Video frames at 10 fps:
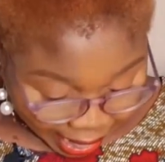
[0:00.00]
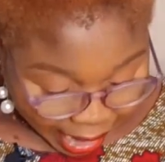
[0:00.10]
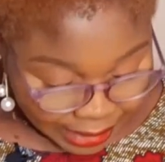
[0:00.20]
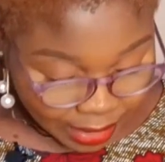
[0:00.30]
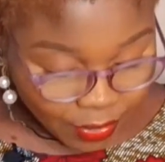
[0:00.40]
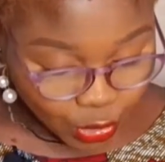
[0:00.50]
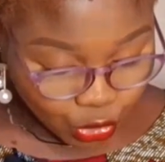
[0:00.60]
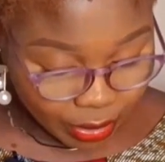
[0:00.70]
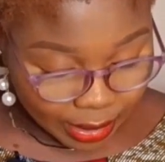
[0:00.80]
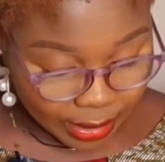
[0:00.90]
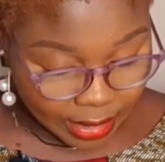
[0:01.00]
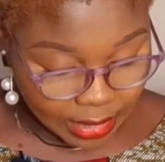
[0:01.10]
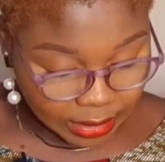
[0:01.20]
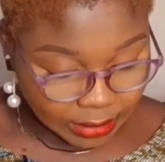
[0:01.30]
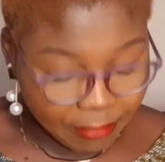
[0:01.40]
Another trigger
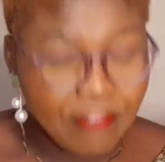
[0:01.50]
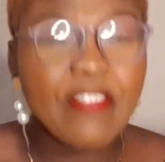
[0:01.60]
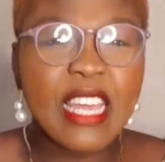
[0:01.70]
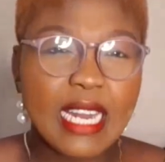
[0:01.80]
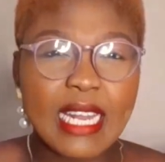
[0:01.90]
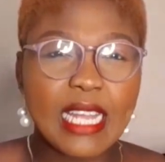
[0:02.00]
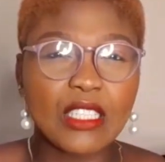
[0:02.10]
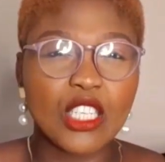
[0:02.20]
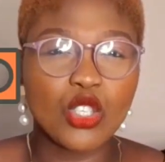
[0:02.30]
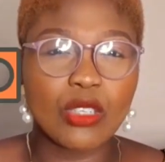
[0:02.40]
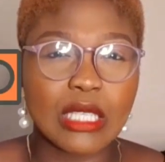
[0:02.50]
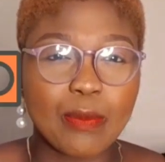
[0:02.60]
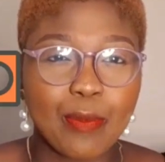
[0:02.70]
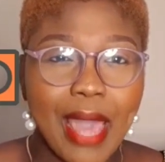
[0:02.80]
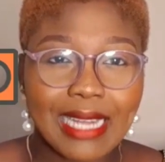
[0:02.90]
is feeling
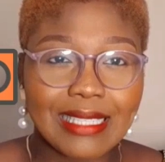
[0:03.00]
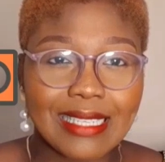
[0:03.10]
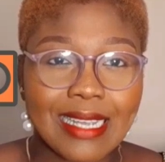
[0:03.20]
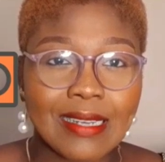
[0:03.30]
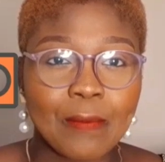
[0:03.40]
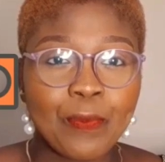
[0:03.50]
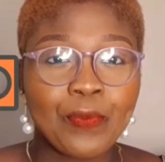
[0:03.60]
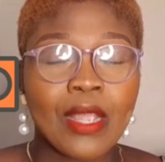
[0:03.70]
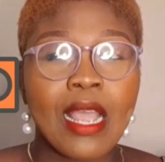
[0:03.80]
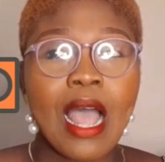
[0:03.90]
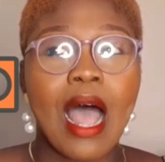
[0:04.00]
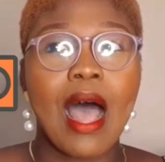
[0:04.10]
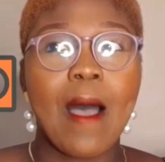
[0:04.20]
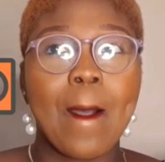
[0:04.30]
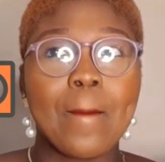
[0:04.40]
disrespected.
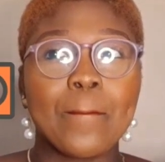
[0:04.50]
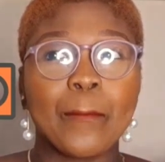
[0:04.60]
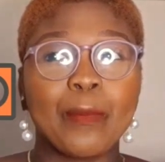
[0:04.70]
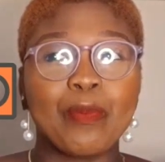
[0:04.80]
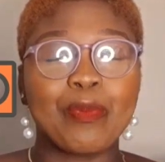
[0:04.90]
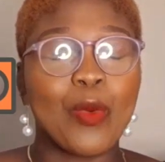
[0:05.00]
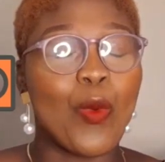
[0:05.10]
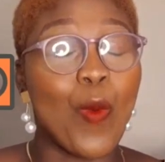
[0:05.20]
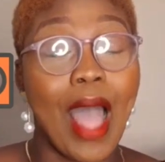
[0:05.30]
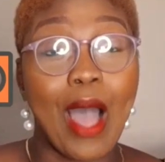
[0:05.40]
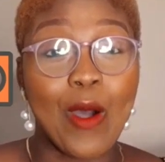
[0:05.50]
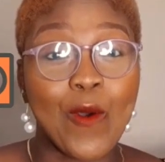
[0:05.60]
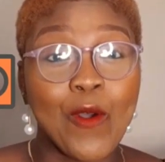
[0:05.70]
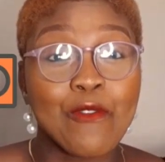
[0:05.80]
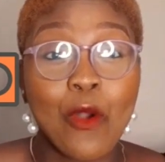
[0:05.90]
Wow,
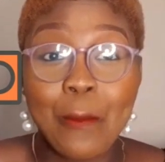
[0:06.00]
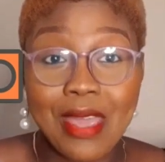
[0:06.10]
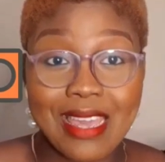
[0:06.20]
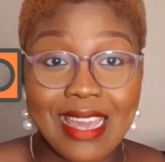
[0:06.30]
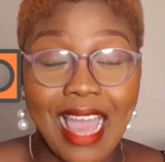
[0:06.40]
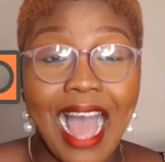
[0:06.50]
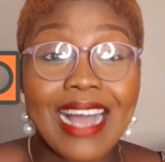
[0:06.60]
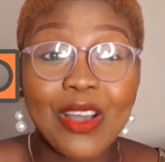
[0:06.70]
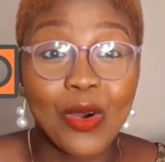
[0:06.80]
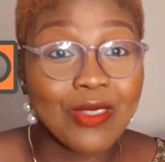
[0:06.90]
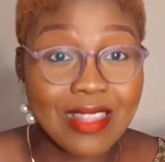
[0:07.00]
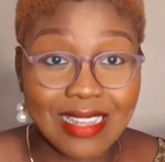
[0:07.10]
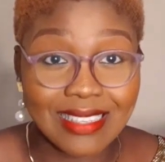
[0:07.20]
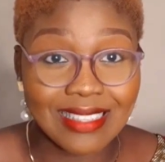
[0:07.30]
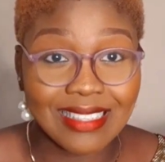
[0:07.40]
for me, I own
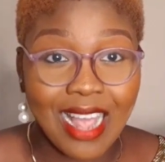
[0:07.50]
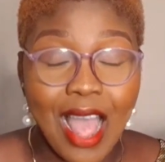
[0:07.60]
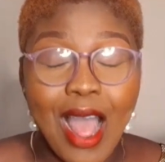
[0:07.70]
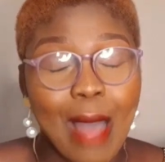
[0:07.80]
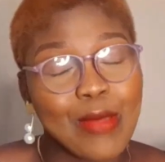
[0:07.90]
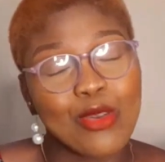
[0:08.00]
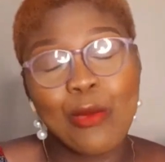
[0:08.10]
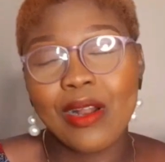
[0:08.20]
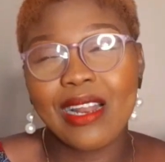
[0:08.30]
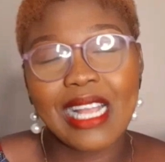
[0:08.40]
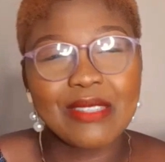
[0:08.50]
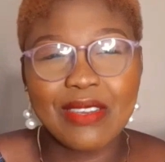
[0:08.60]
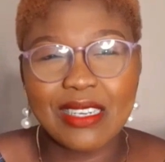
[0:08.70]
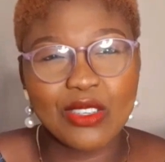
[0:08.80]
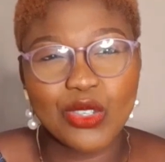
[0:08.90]
this. I mean, nobody likes
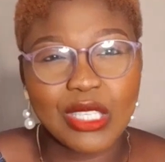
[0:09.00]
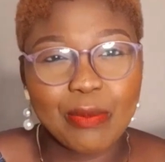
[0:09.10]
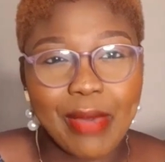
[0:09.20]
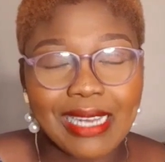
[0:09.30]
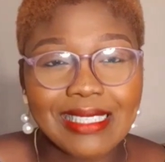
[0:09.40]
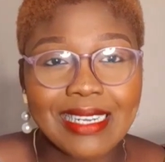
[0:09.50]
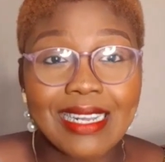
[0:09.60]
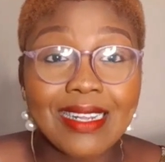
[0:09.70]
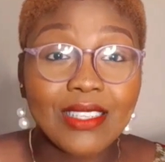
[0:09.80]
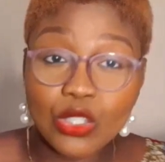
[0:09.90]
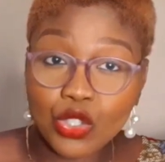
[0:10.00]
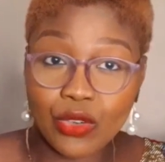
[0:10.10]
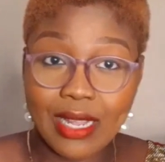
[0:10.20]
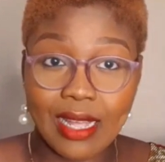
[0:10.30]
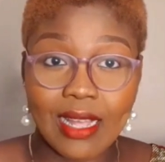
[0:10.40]
feeling disrespected. It is a
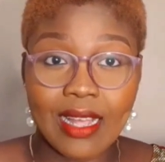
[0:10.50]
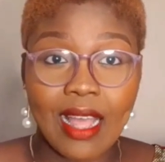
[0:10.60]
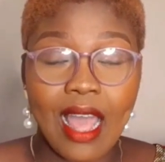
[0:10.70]
trigger.